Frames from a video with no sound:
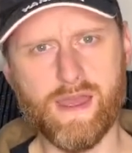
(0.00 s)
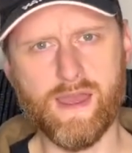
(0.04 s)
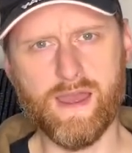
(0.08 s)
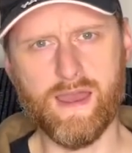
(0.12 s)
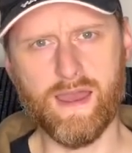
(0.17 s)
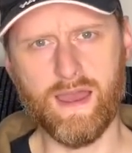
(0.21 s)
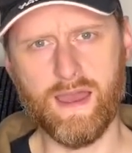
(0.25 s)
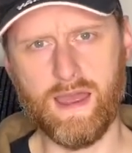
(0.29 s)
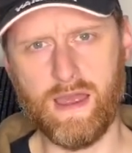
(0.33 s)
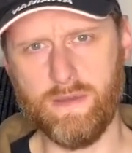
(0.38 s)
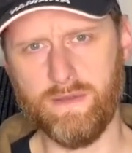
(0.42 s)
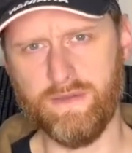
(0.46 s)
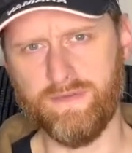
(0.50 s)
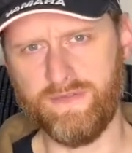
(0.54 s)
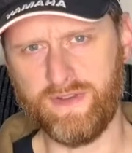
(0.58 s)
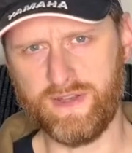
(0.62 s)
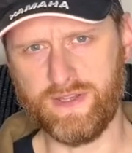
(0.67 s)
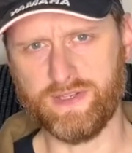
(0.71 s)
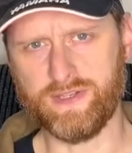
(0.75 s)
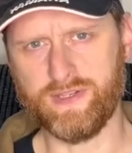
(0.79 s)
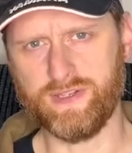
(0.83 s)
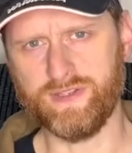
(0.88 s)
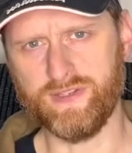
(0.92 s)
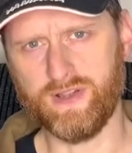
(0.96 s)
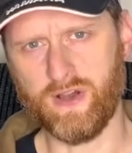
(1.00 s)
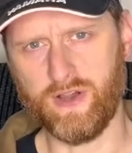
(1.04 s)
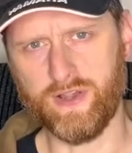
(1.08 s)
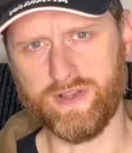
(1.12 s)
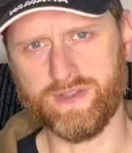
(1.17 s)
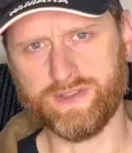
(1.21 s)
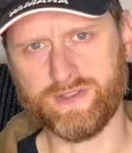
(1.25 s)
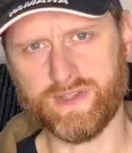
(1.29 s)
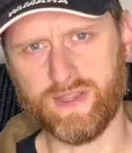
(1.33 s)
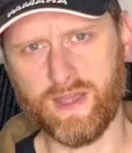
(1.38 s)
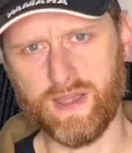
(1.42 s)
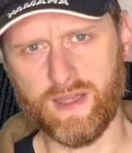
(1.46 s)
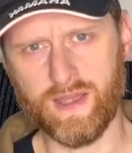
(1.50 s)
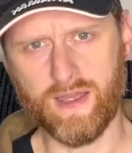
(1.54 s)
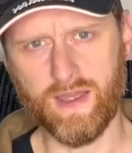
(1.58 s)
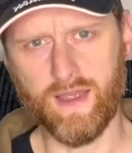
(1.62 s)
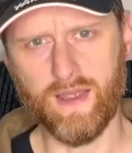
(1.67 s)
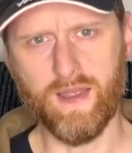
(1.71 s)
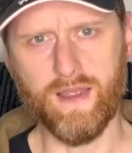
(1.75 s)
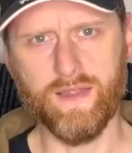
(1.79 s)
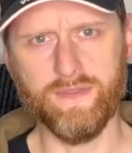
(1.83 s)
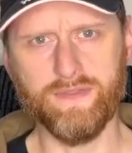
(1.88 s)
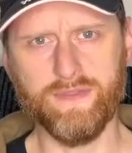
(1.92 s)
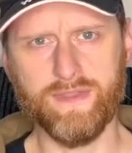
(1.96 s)
the finish is nicer,
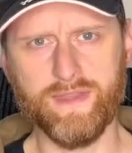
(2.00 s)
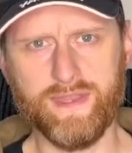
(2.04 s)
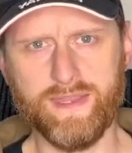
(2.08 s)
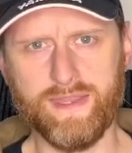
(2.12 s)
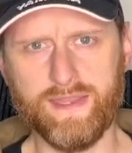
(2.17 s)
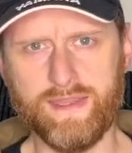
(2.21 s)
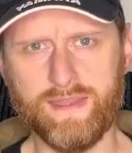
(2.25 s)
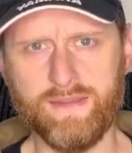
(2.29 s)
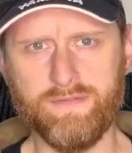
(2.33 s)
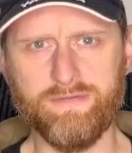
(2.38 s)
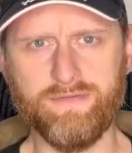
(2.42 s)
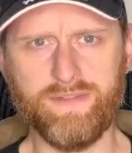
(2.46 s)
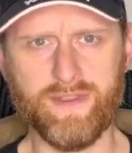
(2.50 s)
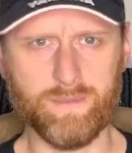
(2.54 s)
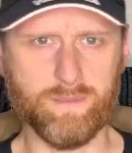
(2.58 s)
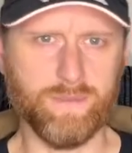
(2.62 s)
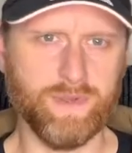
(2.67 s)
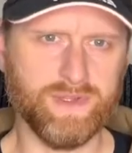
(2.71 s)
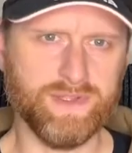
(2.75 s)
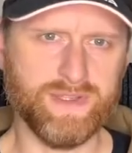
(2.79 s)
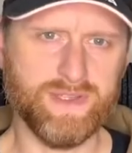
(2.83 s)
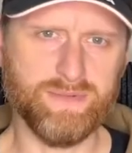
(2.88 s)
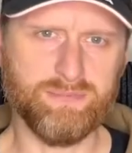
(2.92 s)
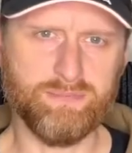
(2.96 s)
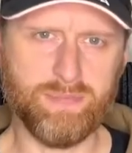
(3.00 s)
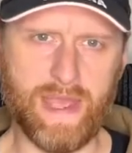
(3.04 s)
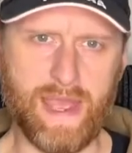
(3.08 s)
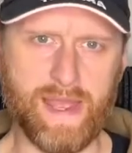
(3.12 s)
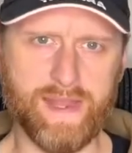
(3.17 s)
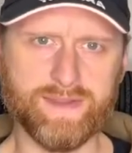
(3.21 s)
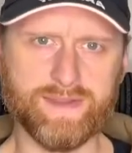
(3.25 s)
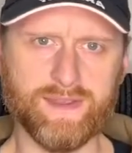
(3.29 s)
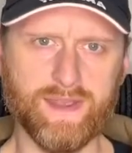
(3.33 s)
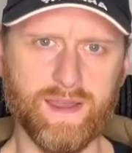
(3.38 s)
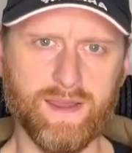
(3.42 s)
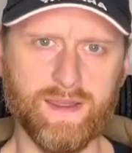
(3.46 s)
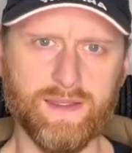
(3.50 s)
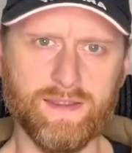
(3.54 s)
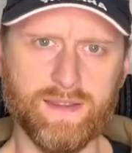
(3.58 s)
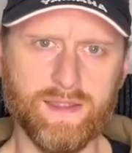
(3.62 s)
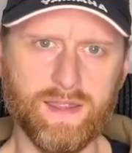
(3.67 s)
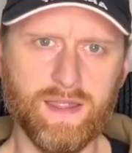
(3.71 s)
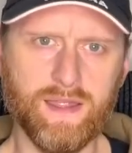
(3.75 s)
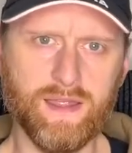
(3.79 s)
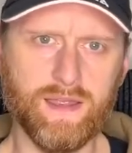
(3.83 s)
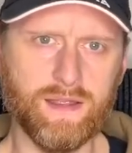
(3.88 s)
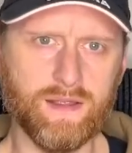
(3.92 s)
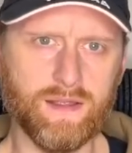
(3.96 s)
the fitment is better.
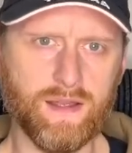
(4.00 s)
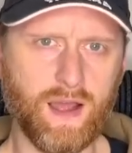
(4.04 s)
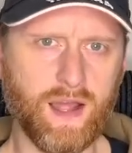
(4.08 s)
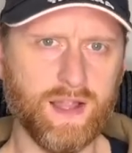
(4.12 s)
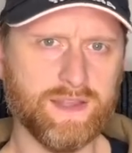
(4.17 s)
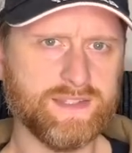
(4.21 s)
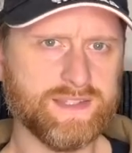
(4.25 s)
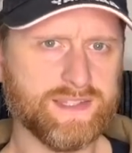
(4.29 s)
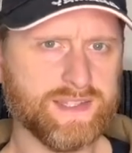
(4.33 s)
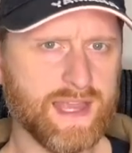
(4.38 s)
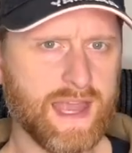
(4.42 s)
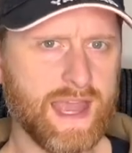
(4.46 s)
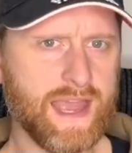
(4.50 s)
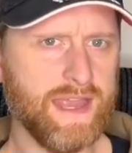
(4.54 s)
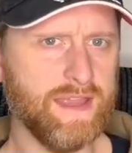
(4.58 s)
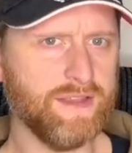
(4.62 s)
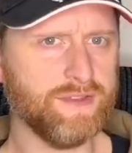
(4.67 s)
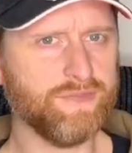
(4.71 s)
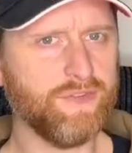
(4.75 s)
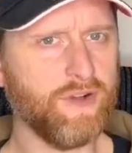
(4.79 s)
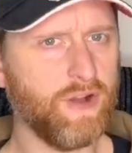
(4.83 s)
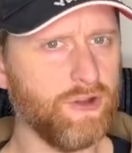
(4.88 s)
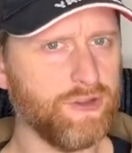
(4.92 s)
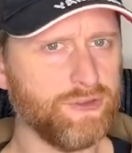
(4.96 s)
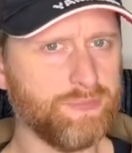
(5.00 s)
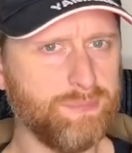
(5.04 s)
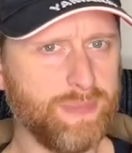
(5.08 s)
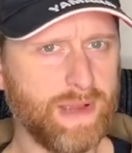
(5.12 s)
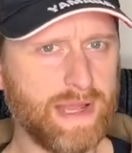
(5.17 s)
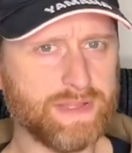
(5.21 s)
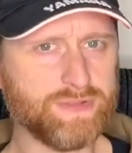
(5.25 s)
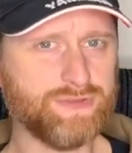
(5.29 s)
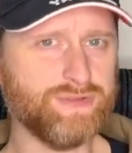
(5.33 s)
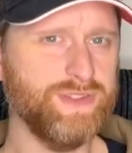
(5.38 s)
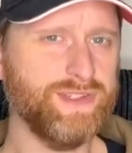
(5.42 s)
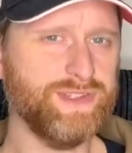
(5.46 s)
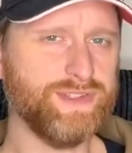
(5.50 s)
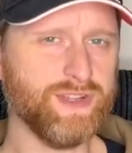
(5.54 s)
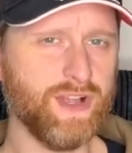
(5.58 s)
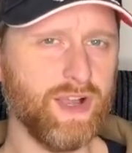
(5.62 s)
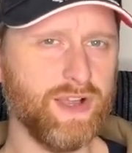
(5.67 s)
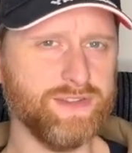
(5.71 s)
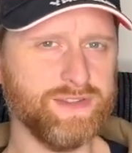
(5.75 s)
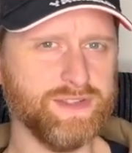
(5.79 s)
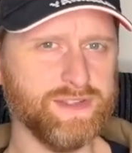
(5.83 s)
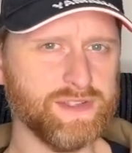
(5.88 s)
I'd say as far as battery sizes are